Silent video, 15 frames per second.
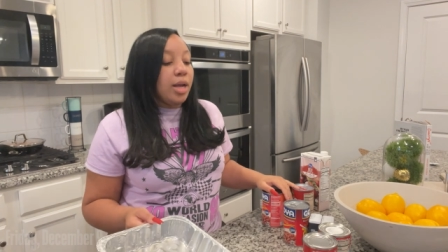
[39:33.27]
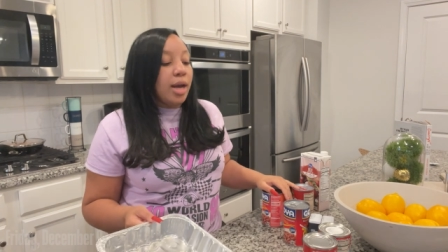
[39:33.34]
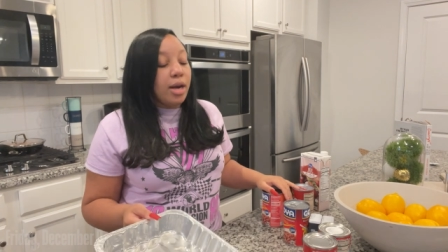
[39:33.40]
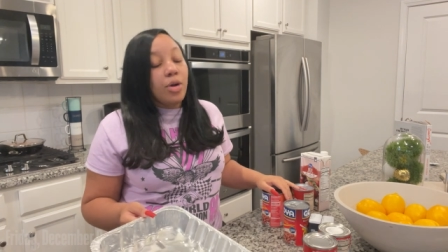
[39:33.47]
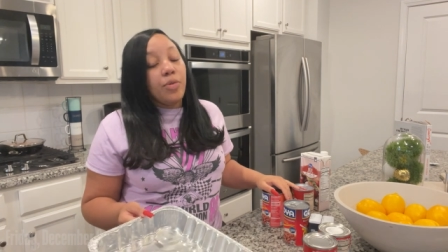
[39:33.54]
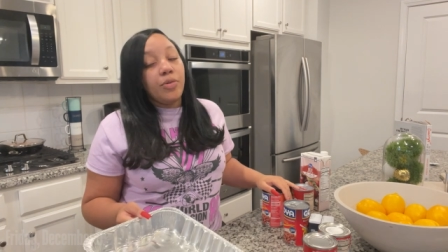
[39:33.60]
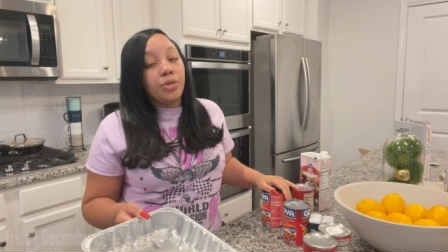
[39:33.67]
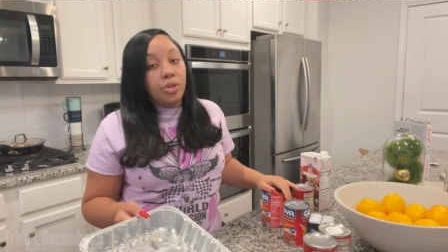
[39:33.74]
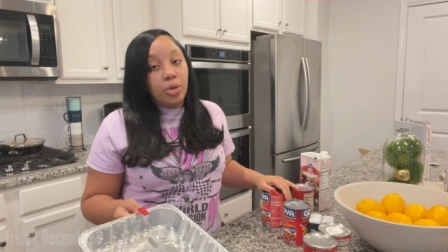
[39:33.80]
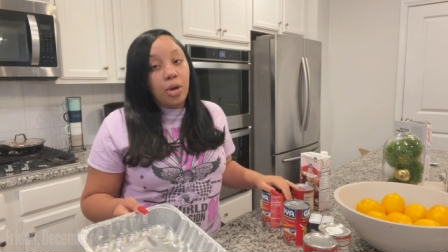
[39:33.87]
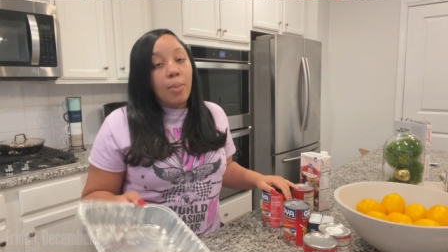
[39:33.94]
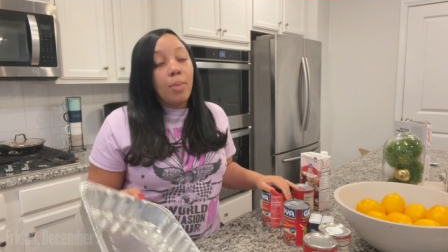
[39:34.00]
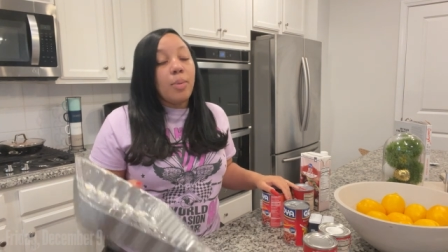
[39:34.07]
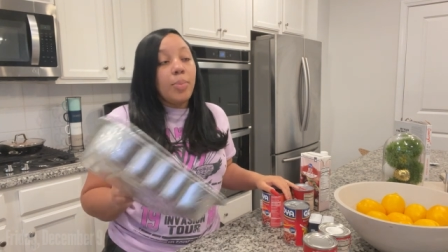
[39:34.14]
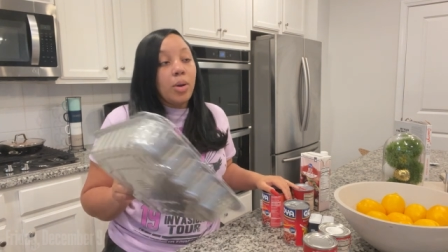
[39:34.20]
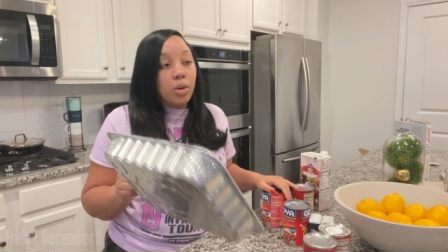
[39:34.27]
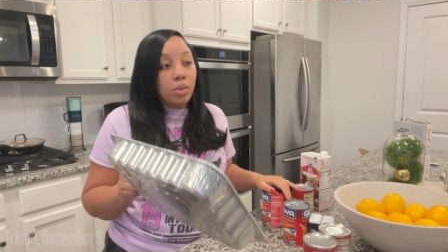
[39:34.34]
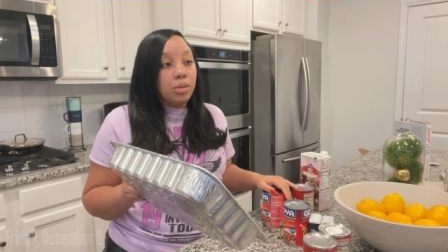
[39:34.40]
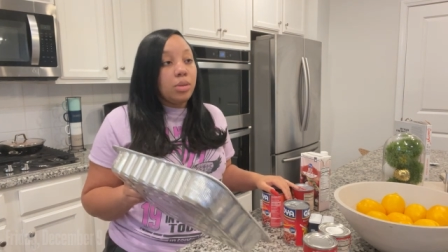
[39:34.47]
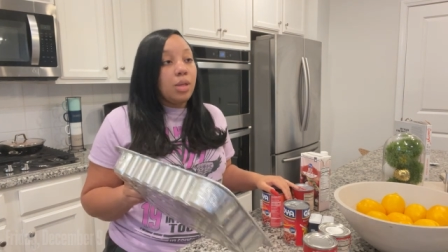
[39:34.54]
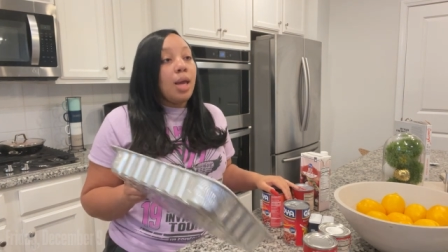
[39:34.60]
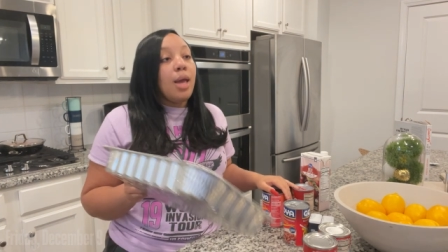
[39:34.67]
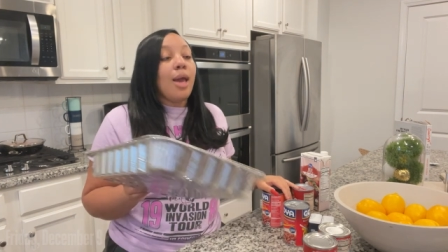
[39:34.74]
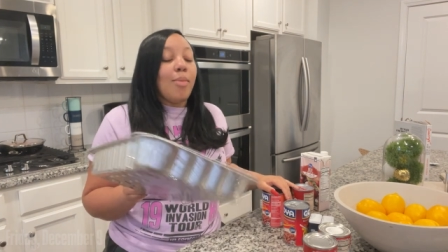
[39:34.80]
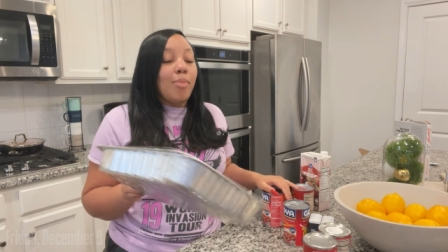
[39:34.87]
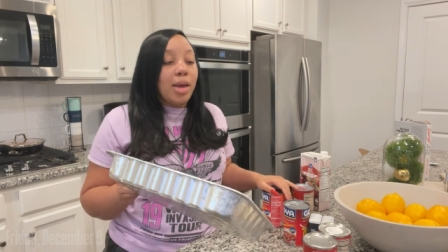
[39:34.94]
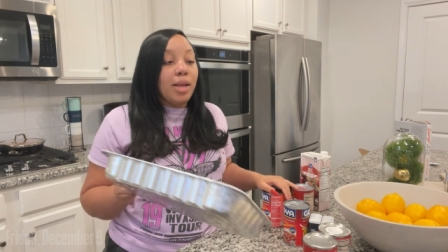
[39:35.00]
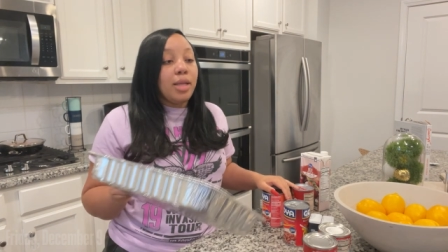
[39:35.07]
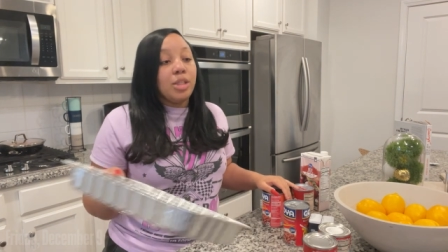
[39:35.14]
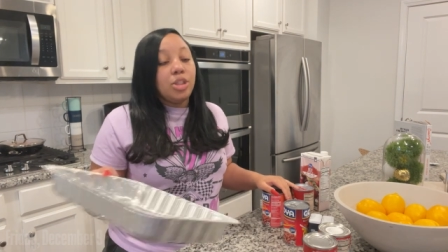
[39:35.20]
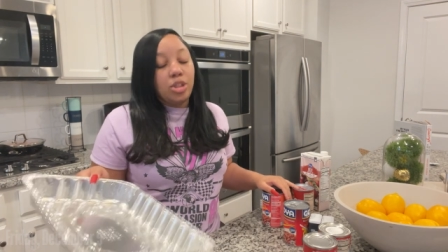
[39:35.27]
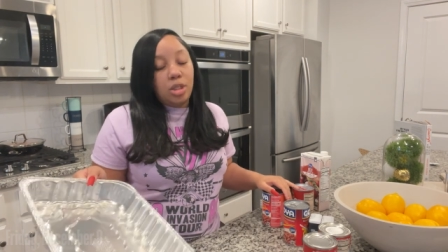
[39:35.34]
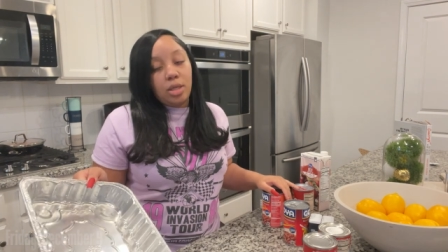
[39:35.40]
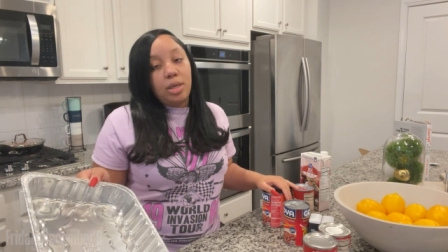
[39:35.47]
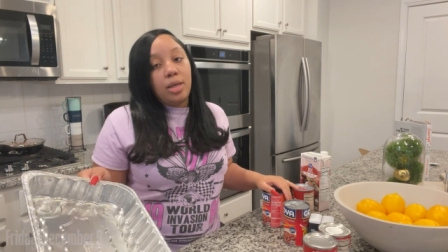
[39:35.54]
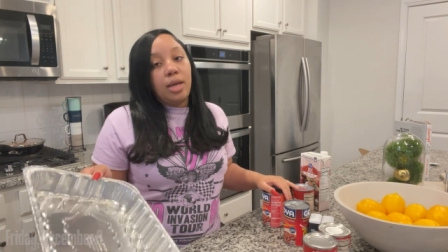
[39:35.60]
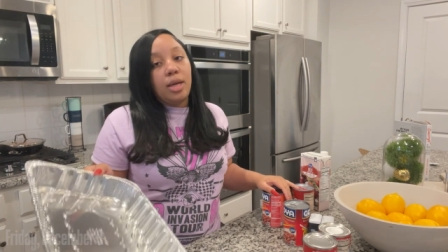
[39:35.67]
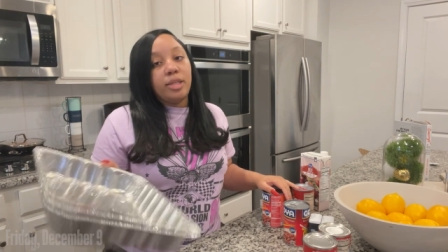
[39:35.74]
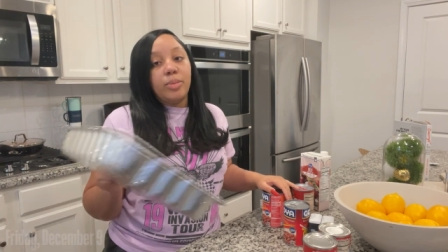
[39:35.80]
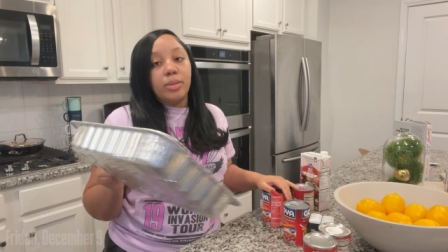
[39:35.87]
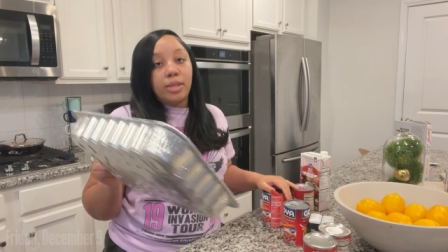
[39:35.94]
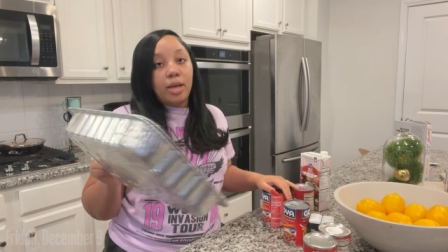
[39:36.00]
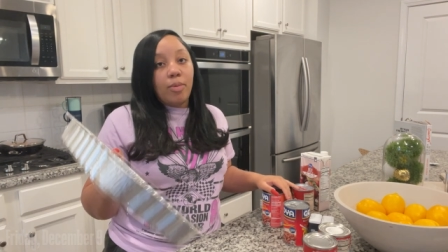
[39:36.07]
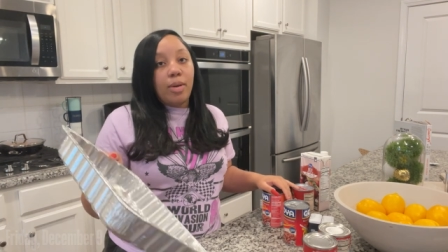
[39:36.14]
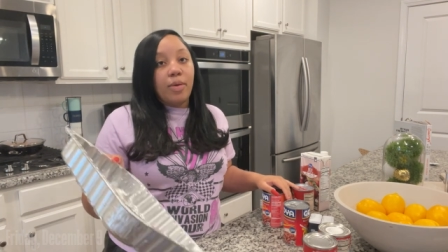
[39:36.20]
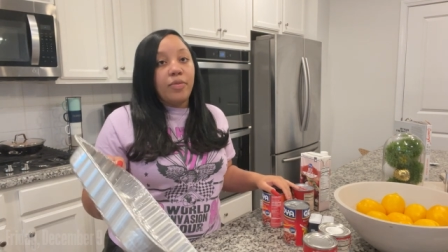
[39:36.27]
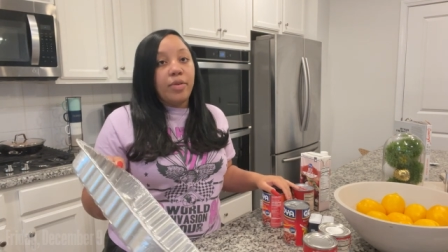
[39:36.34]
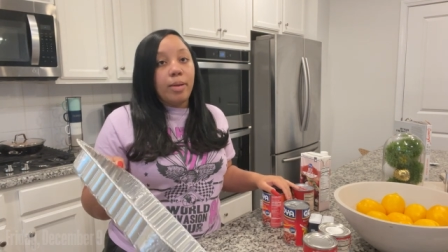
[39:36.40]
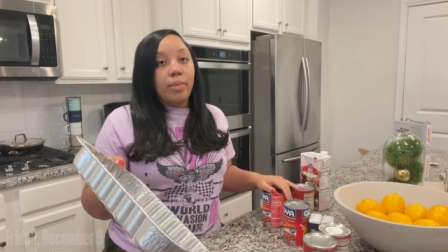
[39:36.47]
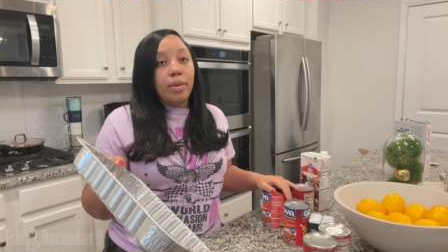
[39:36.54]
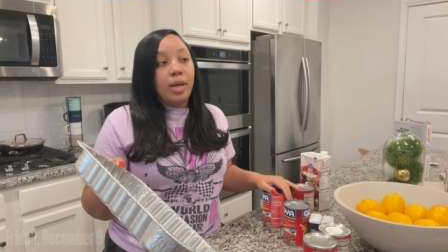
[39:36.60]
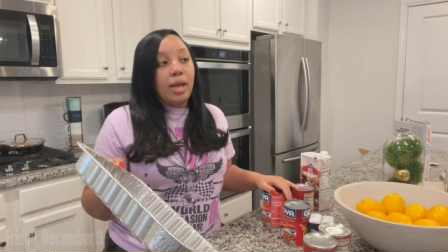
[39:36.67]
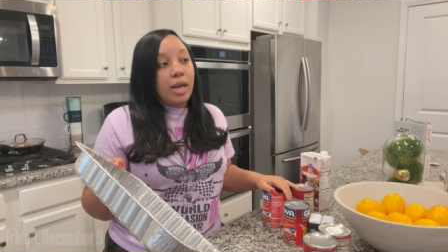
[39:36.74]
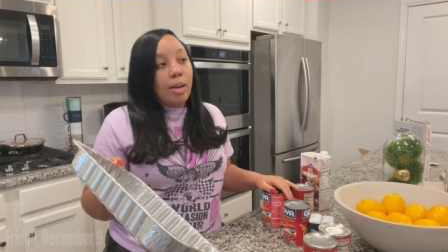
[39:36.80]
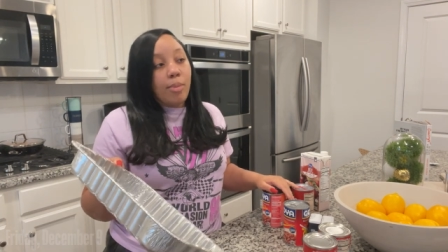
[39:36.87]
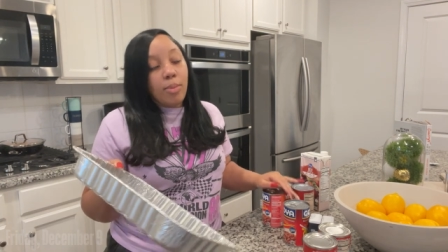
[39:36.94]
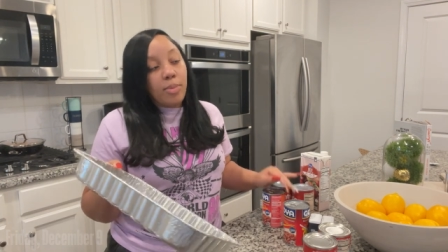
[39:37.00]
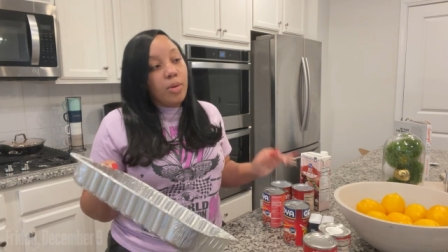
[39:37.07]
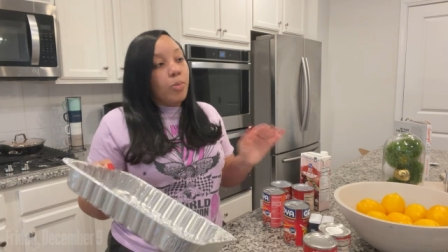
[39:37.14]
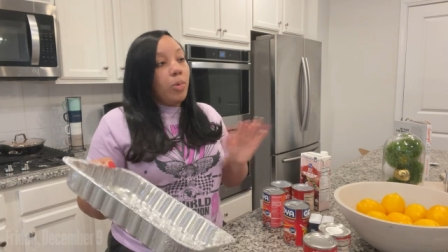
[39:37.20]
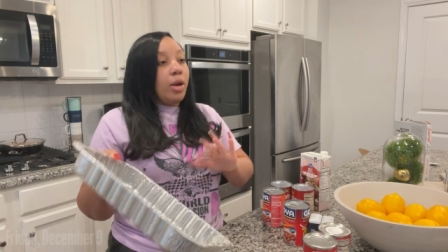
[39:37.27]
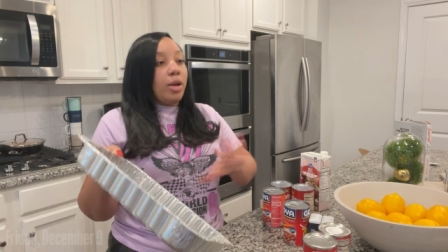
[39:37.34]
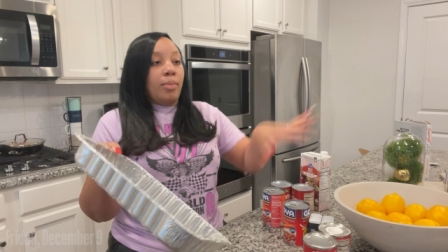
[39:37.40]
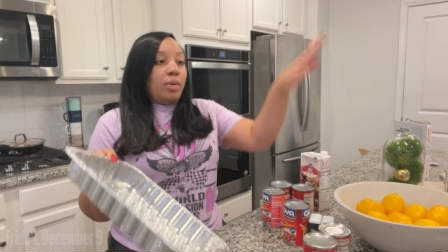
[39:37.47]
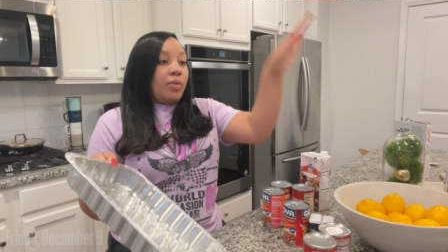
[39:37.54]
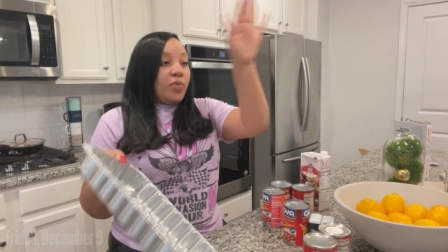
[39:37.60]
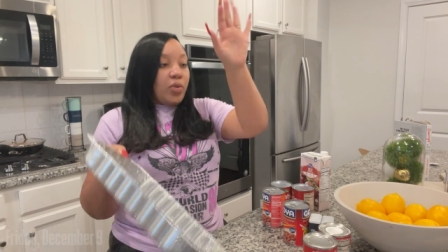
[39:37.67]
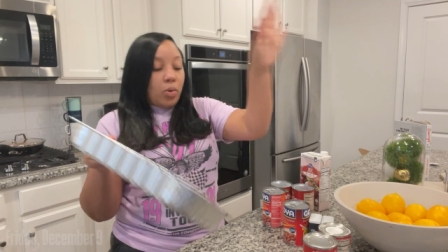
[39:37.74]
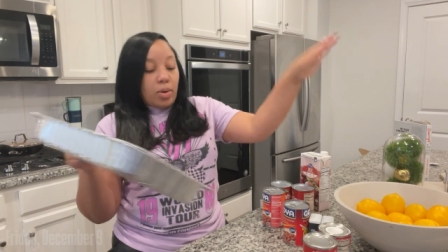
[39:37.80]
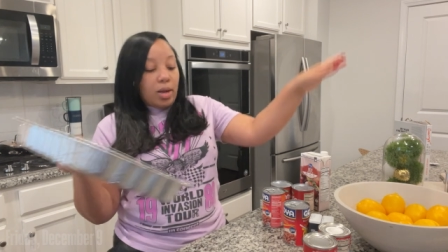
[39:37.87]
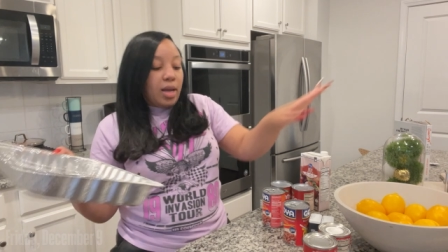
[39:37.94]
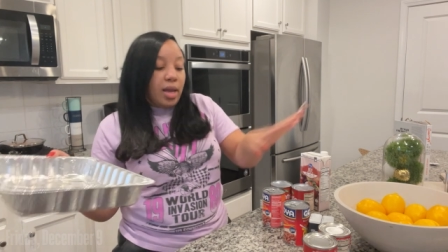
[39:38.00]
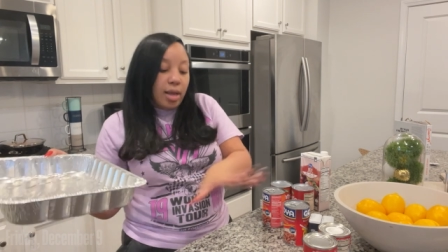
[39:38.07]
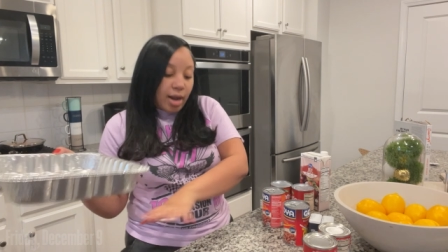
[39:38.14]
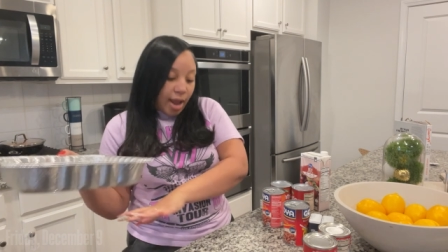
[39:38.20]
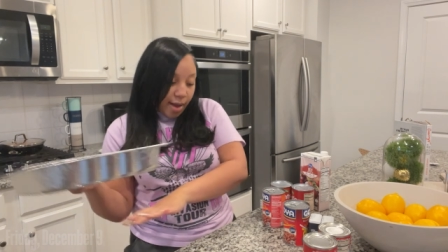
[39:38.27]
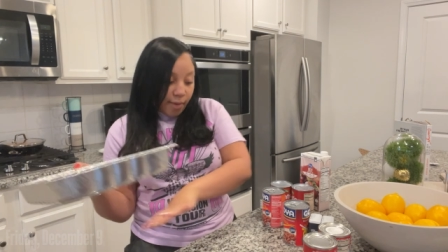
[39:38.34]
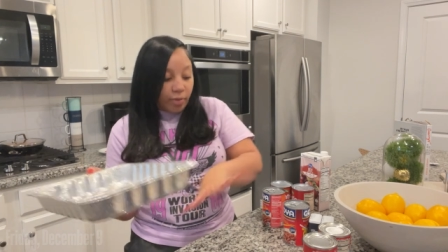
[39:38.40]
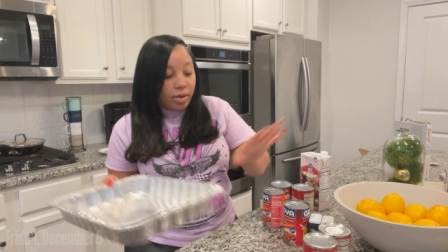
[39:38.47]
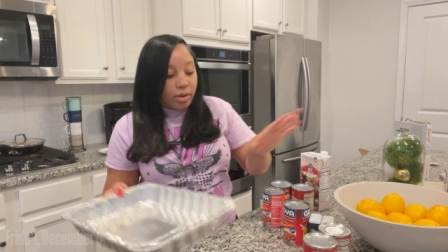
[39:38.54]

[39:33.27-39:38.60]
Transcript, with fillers: I know for sure I'm gonna post and make this chili and spend time with my family, and I'm gonna be working before and after.